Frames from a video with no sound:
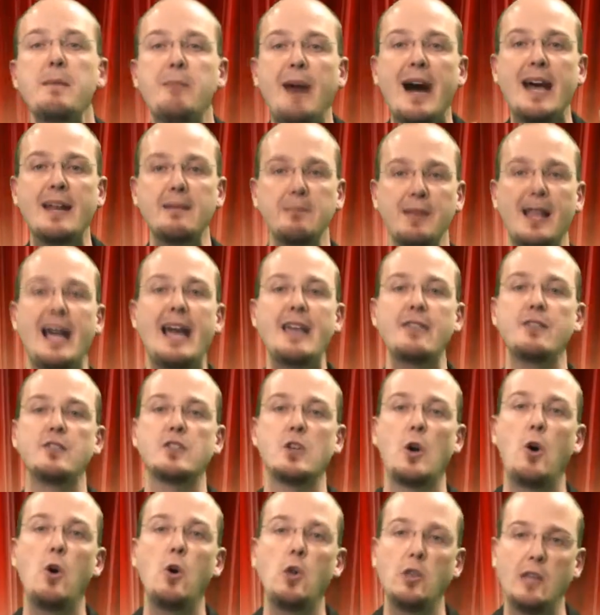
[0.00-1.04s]
Bottom line,
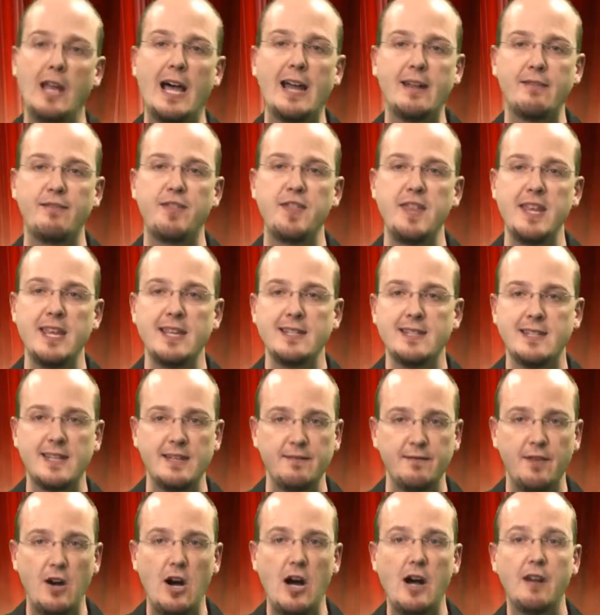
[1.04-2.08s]
there's a whole lot of things
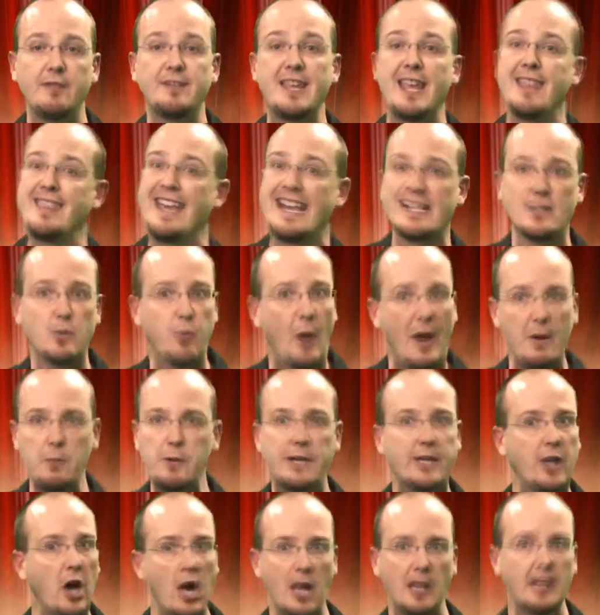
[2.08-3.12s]
involved. That's why
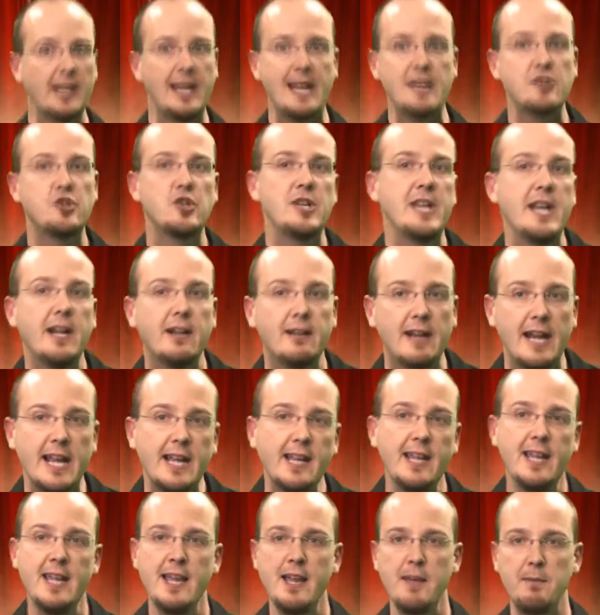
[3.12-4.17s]
we call it
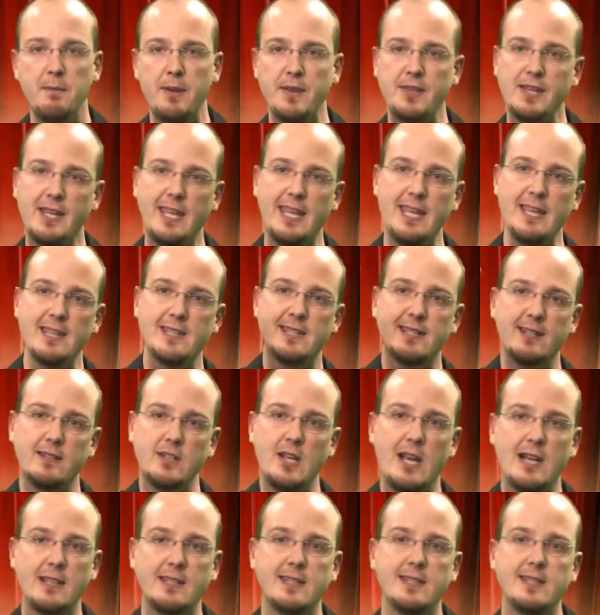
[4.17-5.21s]
engineering. But the key is to
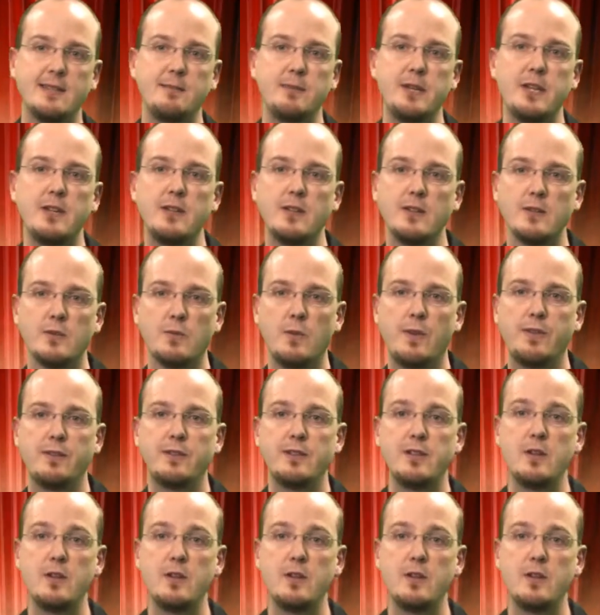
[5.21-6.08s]
talk to somebody who knows what they're